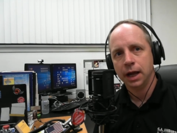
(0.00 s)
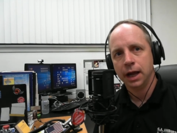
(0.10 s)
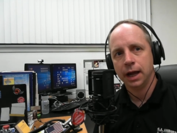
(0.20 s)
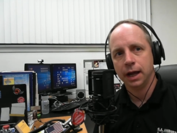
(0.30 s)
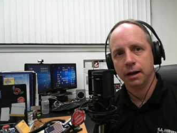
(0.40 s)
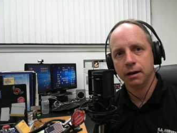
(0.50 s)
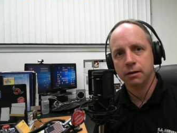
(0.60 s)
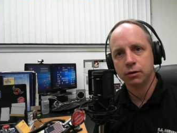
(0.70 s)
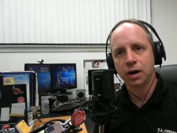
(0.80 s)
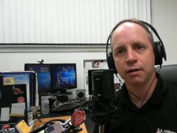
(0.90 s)
and
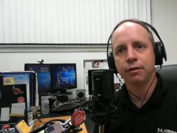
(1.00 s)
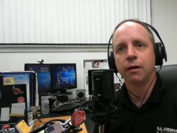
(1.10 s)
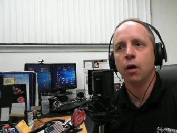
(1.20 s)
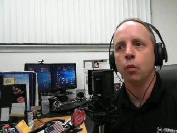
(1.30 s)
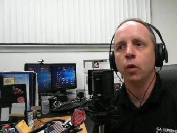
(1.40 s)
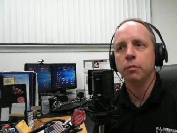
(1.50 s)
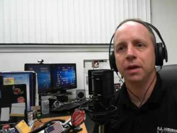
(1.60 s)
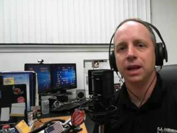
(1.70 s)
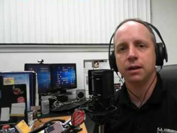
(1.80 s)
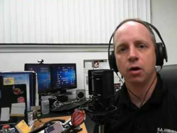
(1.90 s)
try to figure out what
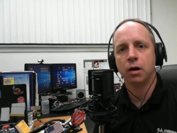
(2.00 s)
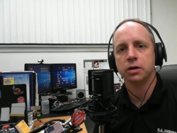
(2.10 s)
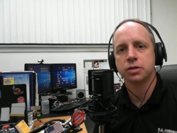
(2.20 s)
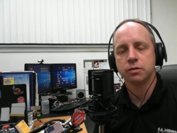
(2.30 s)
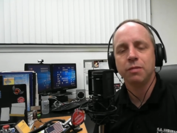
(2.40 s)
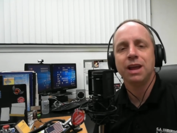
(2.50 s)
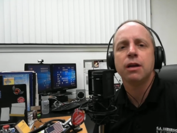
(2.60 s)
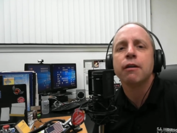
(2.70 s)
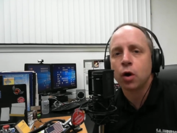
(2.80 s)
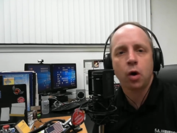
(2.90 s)
may cause may
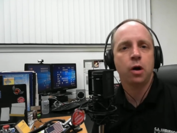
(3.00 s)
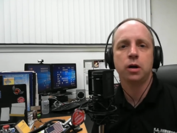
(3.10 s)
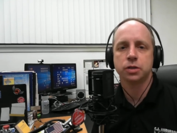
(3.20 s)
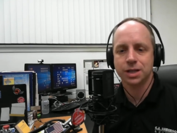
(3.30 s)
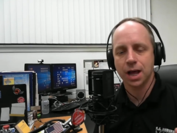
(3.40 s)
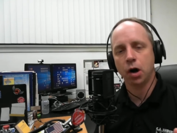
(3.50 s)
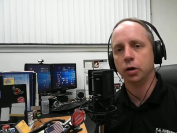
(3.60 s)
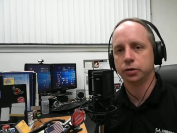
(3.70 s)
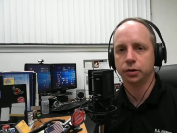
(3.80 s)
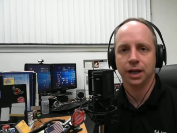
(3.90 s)
have caused that
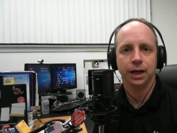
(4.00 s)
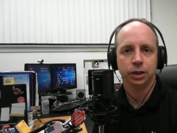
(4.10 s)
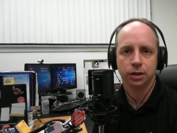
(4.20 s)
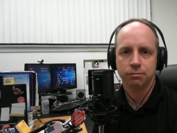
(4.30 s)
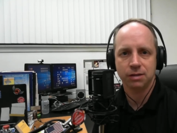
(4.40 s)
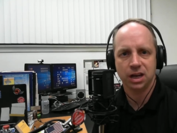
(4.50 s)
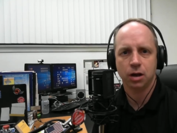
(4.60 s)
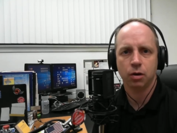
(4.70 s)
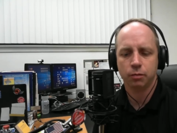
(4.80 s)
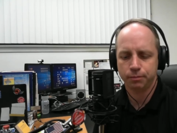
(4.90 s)
altercation. You
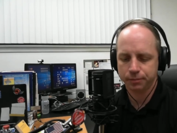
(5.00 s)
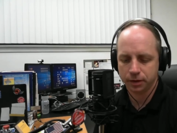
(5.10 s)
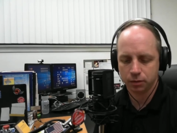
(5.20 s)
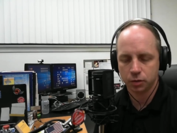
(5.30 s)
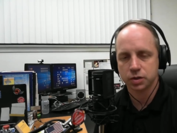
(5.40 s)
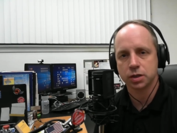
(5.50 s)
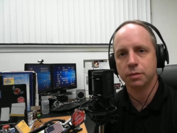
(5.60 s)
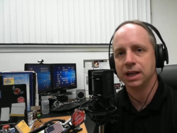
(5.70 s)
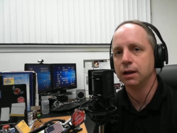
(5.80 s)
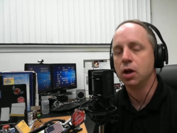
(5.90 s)
know, was it
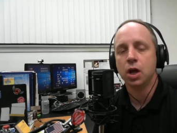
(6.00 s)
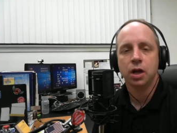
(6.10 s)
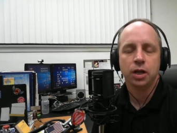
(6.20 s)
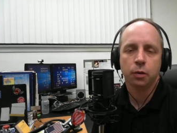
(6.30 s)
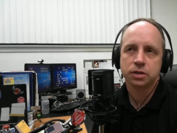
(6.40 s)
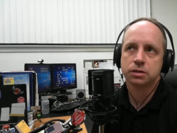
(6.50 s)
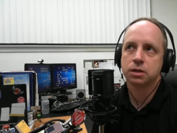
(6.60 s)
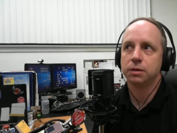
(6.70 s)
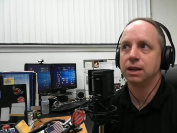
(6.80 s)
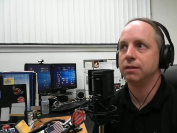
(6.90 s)
somebody give, you know was it
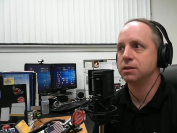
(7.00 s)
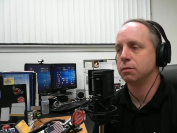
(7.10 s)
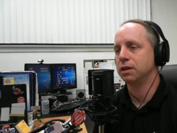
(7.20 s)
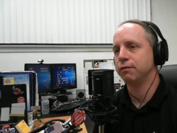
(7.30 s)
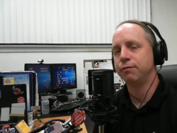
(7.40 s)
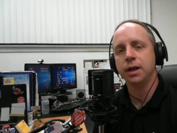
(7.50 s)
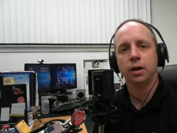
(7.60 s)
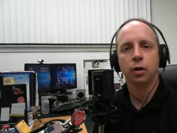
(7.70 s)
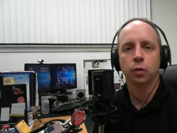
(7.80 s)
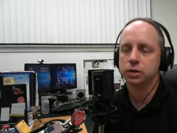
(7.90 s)
somebody giving somebody the
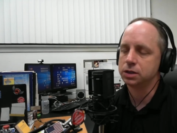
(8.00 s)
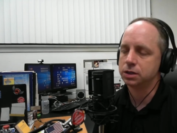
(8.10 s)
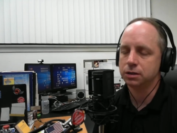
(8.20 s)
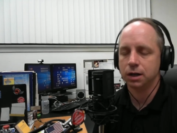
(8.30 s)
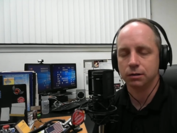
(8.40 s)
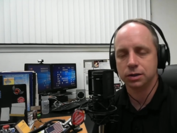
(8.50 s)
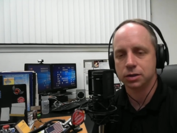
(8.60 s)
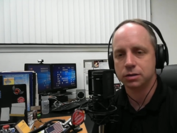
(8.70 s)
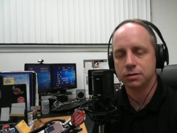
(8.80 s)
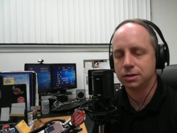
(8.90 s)
finger? Was it you know
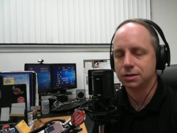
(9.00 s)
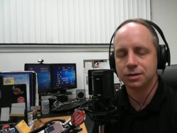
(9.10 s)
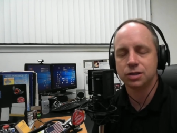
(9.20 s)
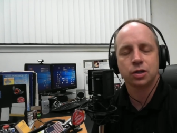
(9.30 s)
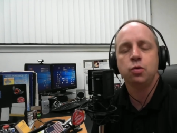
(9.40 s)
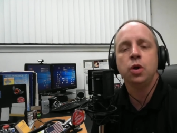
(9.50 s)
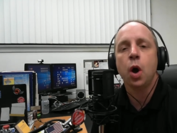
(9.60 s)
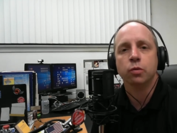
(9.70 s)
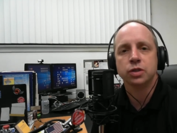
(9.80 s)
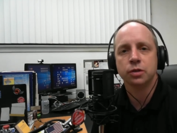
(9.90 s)
just just, just who
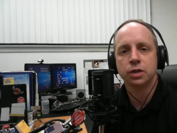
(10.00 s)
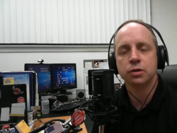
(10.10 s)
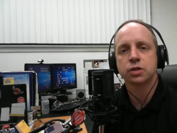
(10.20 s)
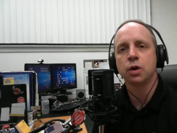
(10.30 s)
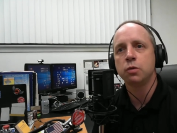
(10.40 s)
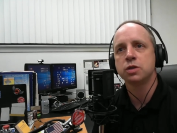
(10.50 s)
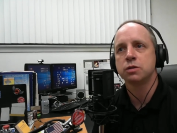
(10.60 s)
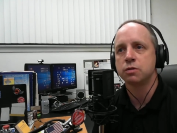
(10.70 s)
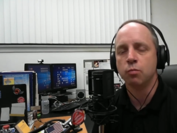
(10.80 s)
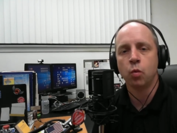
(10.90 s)
knows? There, there's always
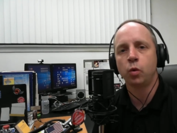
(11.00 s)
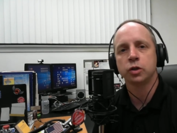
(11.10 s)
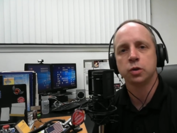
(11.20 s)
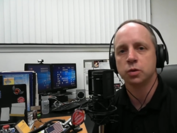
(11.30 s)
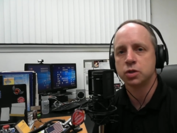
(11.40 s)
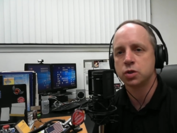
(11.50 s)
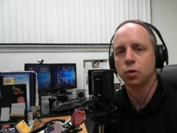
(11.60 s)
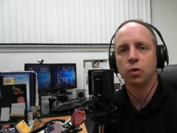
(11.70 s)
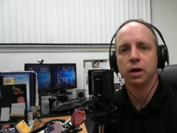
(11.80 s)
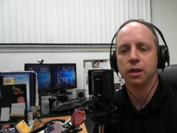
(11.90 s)
more to a
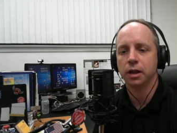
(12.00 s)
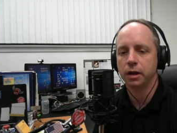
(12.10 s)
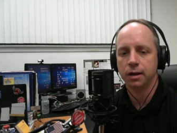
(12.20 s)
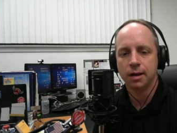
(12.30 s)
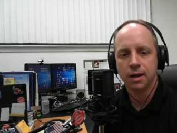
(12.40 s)
story than